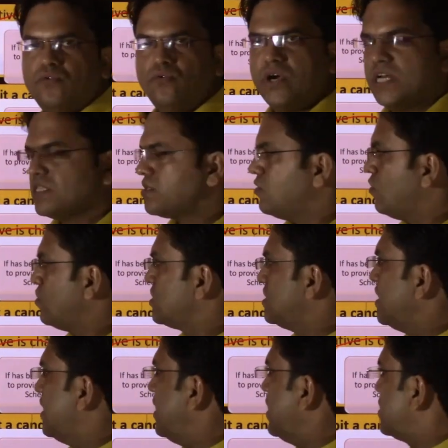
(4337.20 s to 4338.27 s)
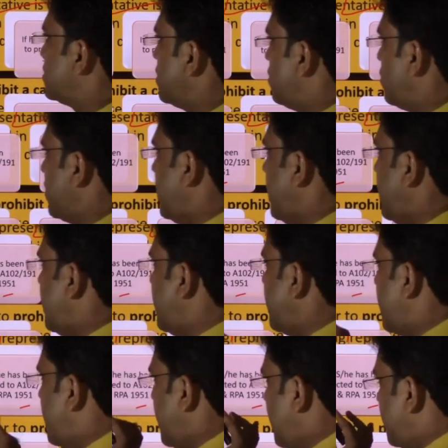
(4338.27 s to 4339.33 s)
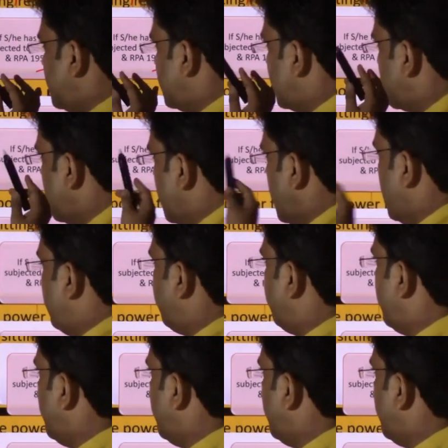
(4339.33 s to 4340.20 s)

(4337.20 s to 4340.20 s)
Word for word: who has lost the election or any elector, if